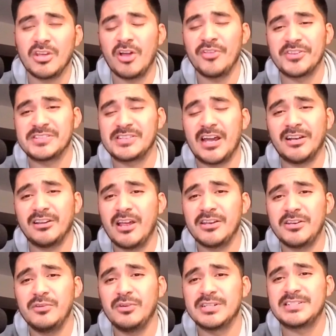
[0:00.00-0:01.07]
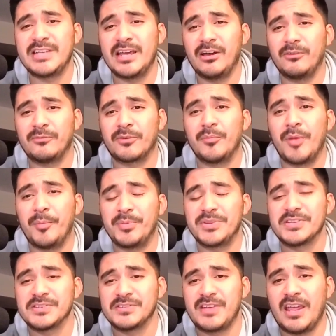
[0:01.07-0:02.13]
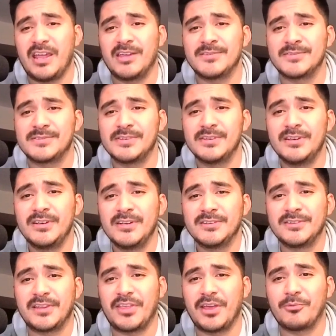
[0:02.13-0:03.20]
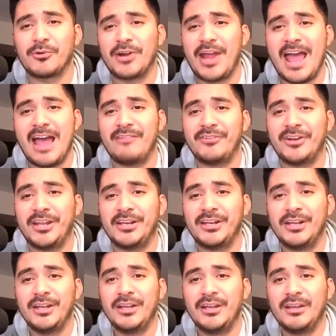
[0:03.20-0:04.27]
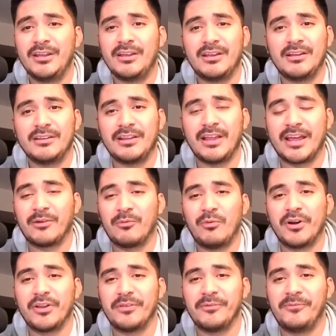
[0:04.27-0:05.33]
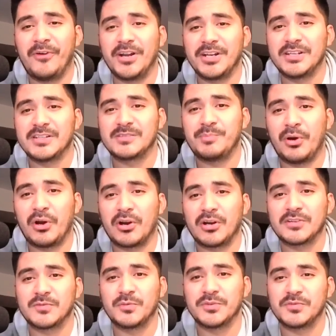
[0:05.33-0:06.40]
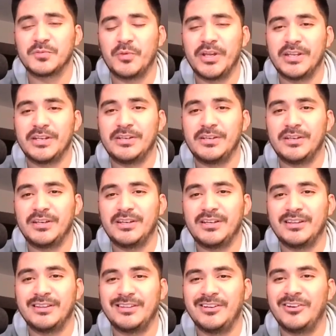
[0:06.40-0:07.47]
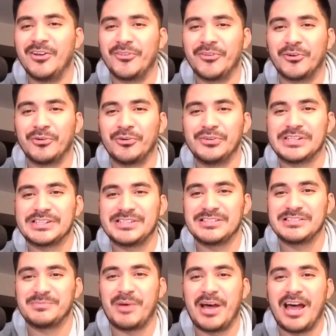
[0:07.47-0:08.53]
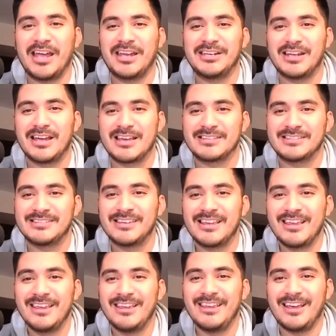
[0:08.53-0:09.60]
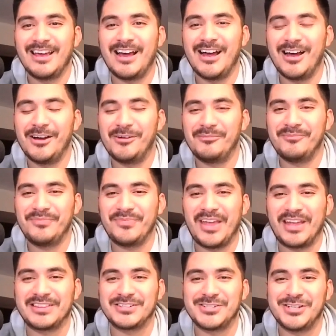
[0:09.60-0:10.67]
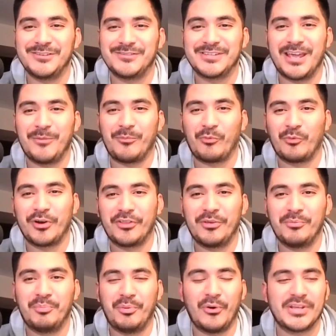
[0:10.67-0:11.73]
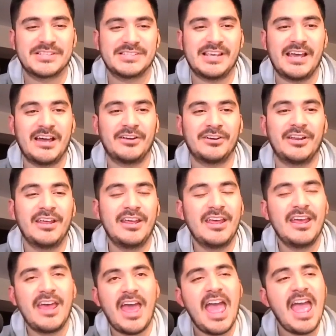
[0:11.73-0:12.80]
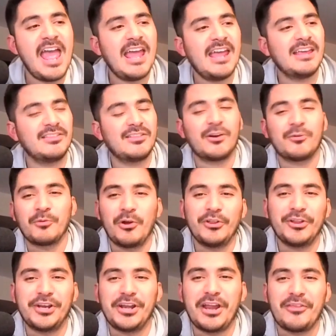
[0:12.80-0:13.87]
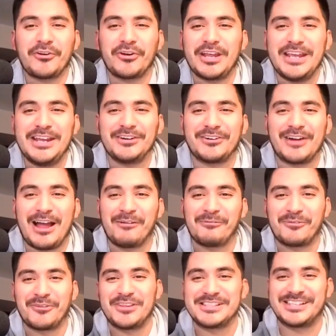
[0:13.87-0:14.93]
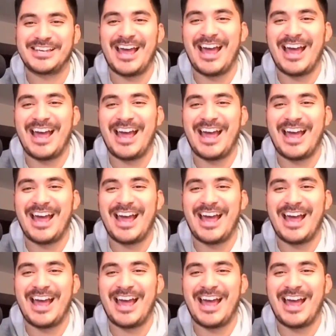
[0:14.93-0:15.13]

on the sideline, you could tell from up in the stands that they weren't having it. Like one of the funniest parts was when you know the crew that sits behind us um, at the Chiefs games. One of them points out, "Hey, they're rolling another heater out for these